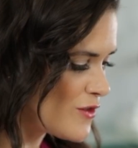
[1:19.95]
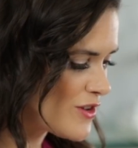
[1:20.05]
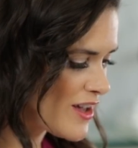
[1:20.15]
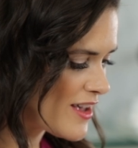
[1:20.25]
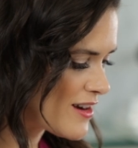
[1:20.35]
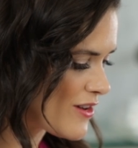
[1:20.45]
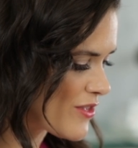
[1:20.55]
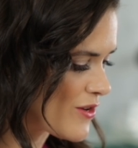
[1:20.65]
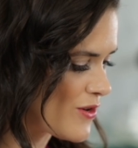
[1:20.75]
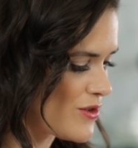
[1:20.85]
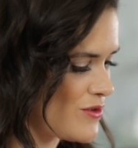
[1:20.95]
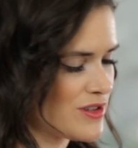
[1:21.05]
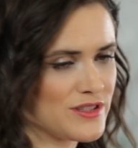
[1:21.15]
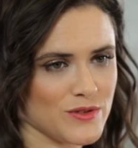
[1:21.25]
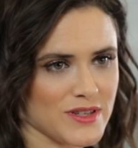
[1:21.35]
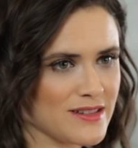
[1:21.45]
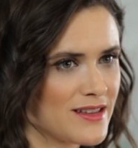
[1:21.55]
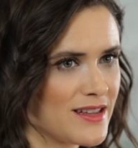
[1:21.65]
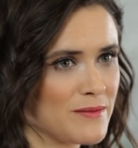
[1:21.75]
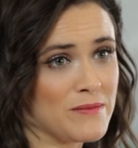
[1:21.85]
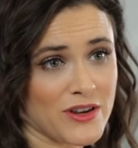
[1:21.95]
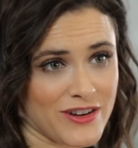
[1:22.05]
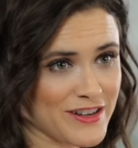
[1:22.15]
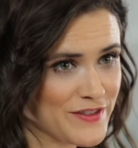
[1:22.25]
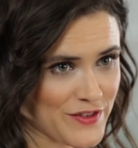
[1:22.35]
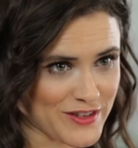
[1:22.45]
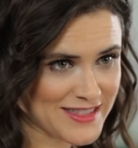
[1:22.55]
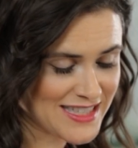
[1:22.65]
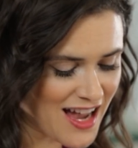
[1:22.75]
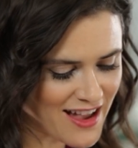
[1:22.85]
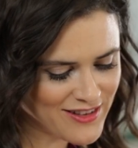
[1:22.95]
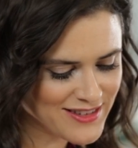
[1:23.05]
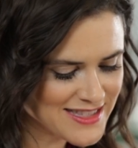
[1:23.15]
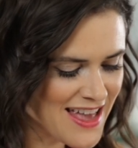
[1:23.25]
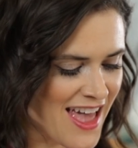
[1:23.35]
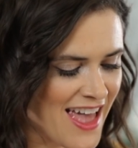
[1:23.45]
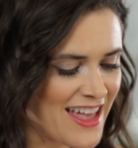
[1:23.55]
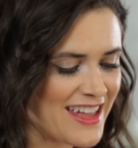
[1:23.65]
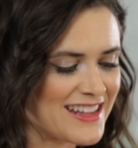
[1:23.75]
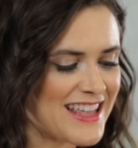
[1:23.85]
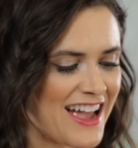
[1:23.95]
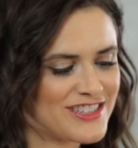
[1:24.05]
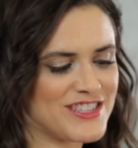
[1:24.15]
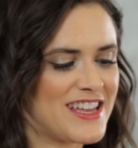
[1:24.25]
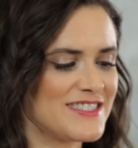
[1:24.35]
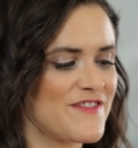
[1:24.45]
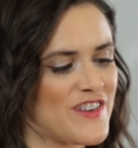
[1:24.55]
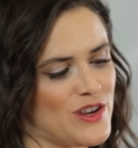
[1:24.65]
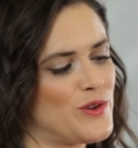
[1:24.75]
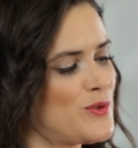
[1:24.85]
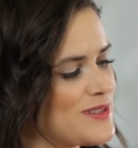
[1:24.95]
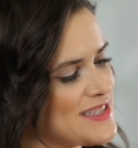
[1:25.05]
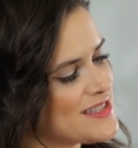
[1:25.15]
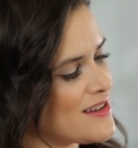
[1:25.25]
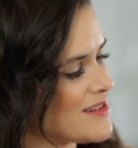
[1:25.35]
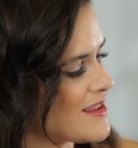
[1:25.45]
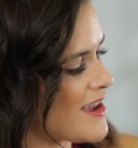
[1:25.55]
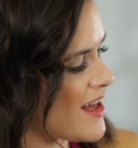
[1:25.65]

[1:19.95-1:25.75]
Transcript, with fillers: an oval cut, although you could do it in a myriad of different styles and it actually has a very cool detail in the